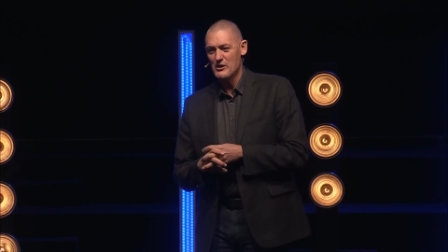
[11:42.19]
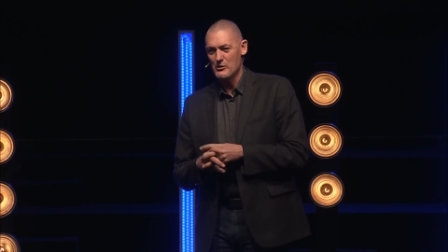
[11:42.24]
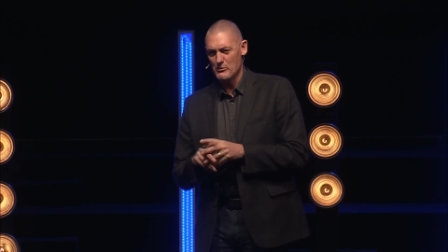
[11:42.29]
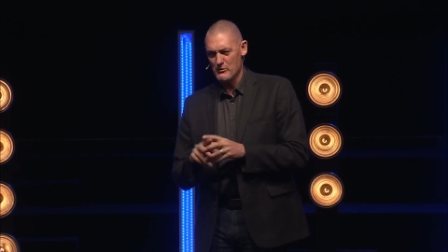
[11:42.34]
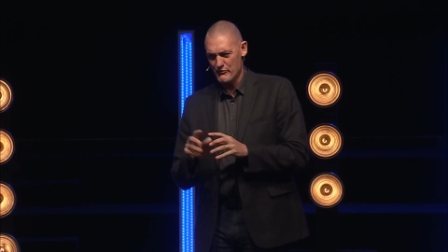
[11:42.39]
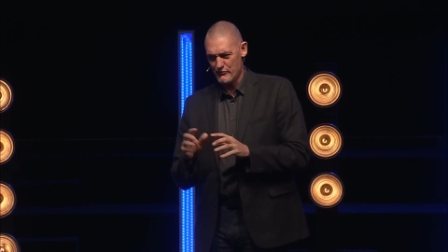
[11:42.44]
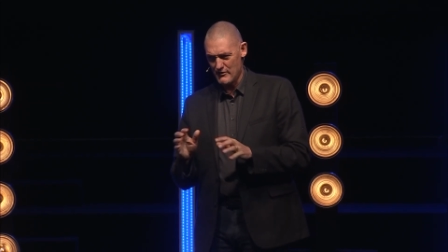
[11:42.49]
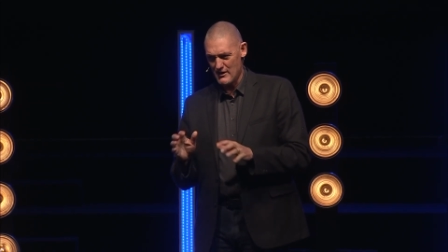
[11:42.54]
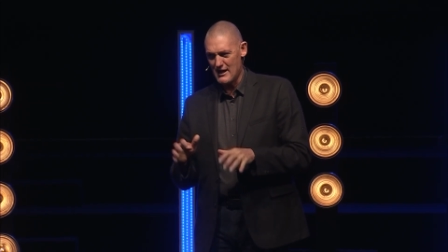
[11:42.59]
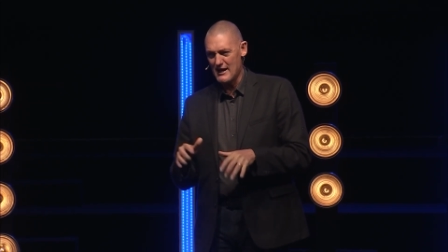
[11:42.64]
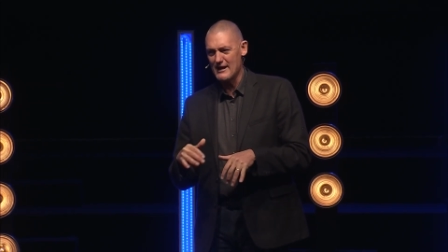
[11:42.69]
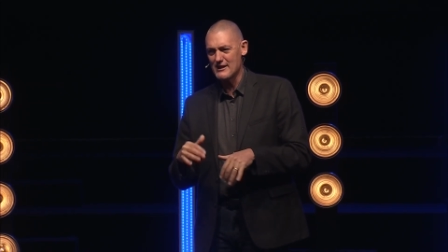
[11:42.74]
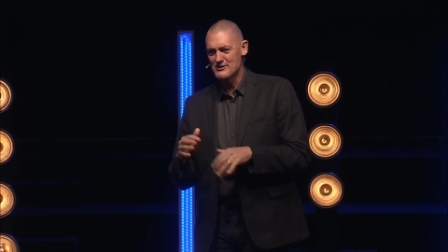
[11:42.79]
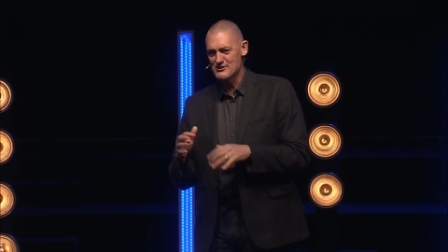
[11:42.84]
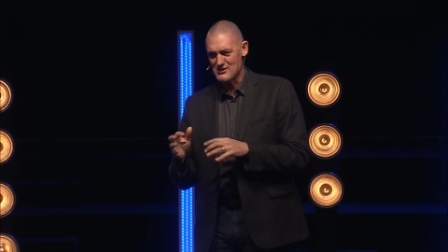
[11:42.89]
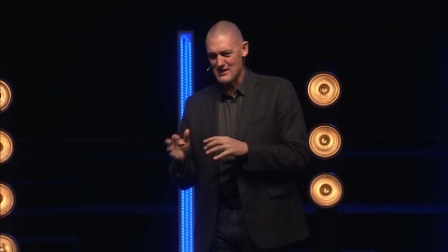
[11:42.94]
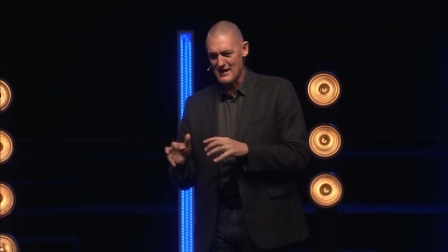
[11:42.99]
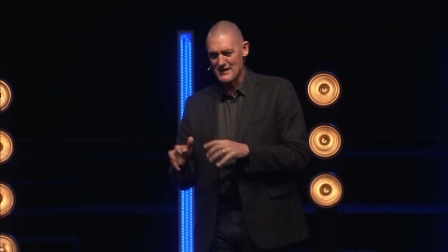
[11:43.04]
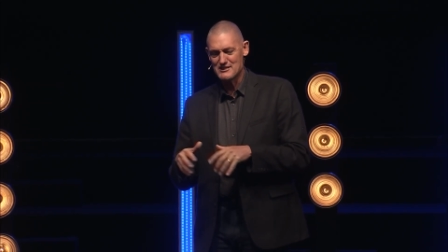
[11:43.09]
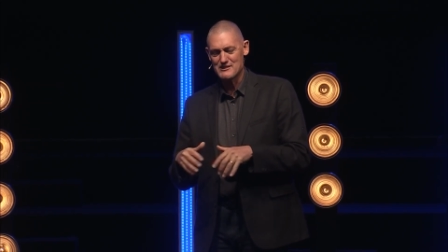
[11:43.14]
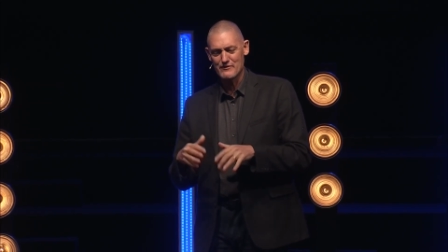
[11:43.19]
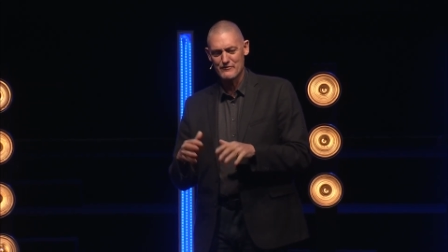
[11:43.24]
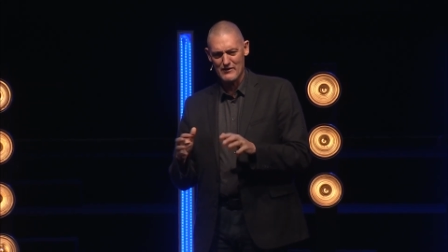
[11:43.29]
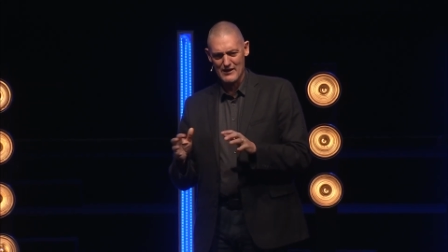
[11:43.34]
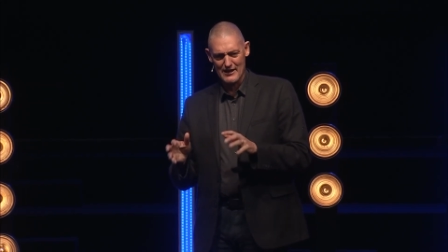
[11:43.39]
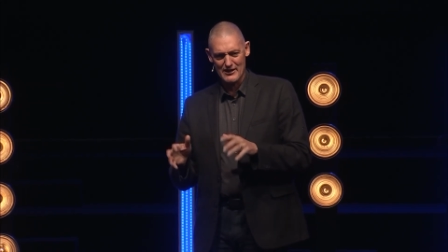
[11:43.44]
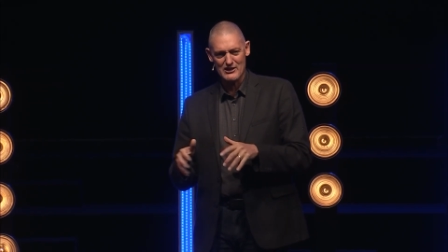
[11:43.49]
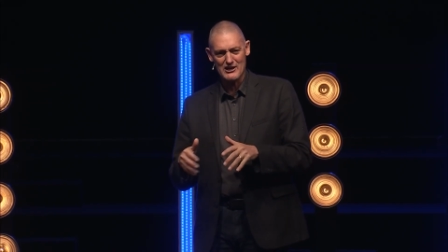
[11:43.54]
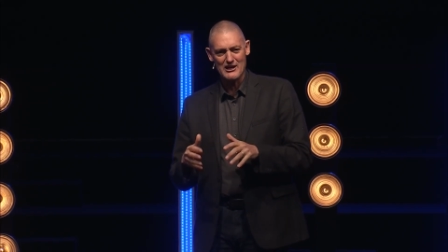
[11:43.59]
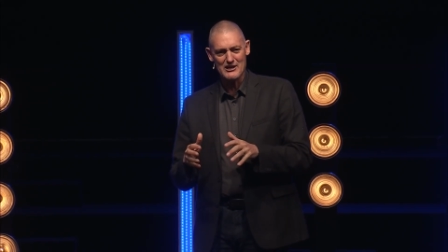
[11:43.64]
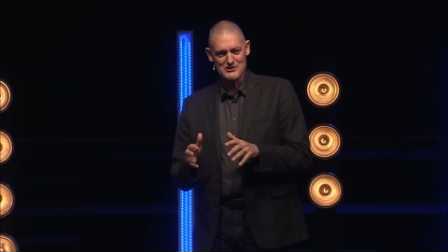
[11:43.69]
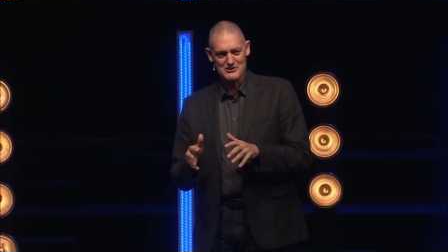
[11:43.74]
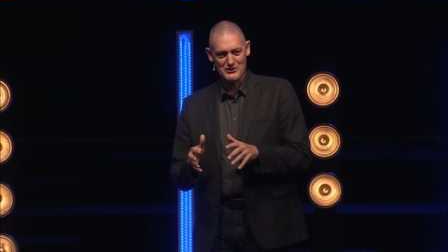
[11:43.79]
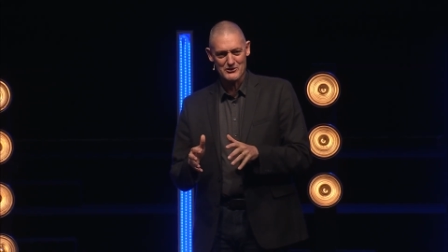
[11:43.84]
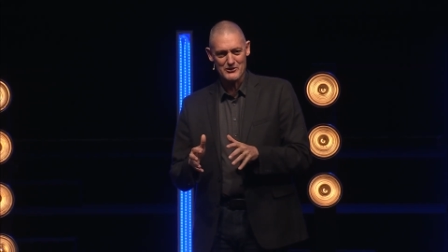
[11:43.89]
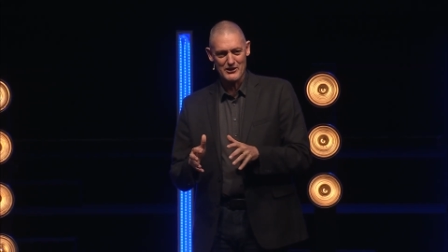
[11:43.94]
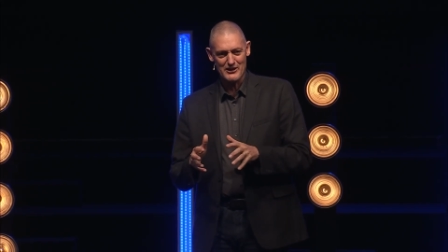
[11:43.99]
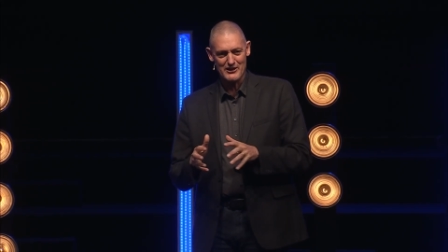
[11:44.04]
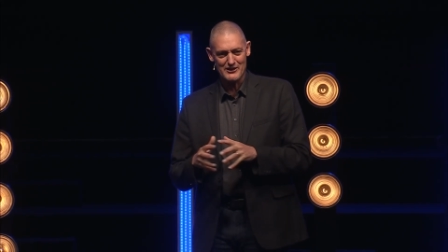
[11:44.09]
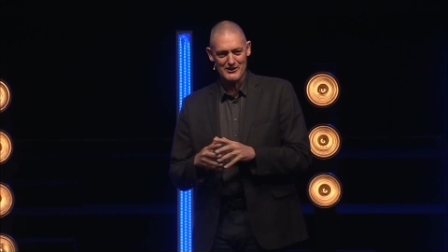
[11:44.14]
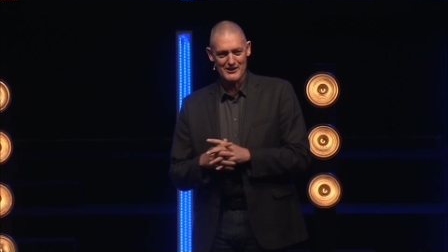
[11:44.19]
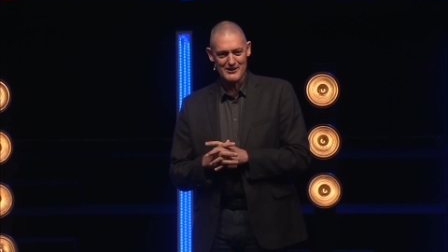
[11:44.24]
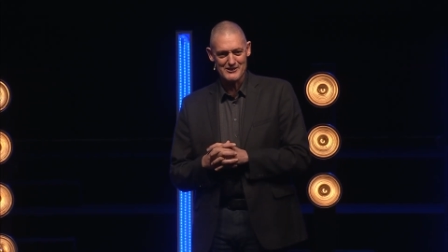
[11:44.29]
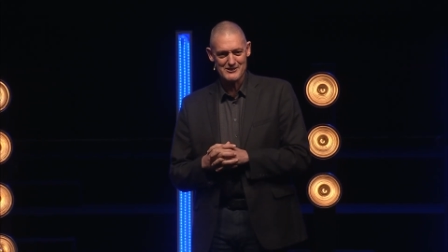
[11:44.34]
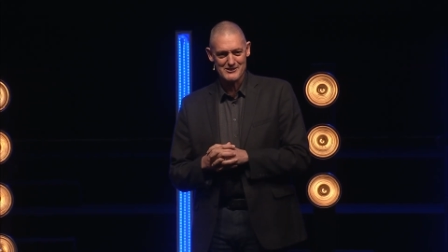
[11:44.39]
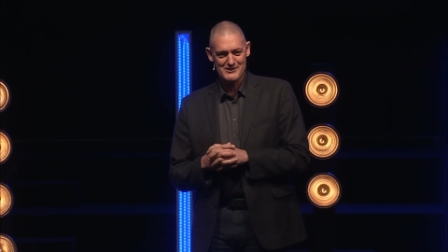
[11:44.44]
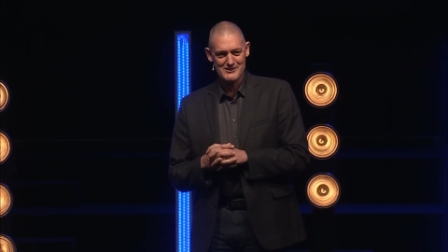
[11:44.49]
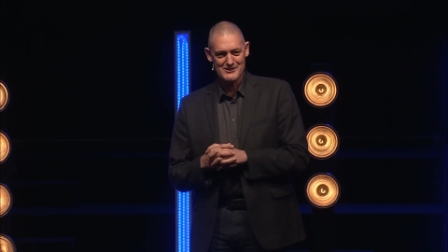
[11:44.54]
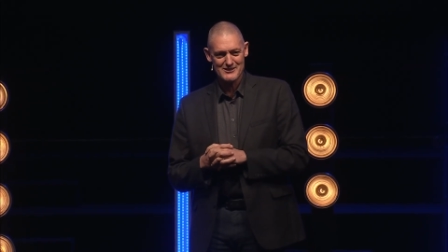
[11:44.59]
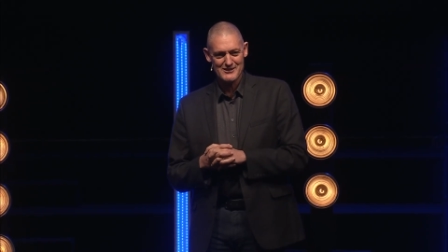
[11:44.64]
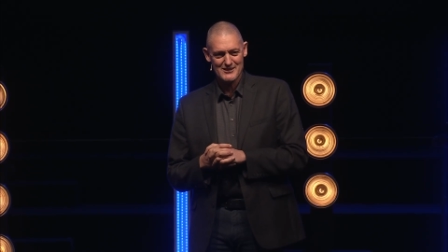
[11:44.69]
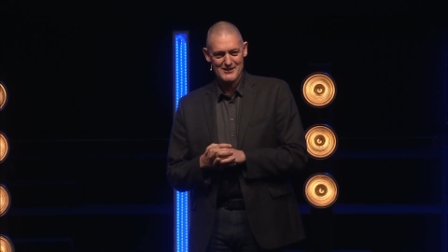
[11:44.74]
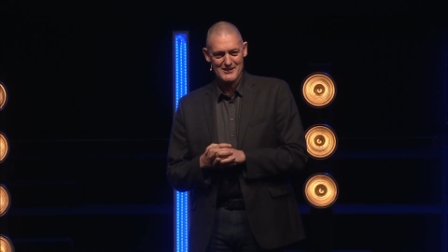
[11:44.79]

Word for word: Refined, sanctified, consecrated, yes.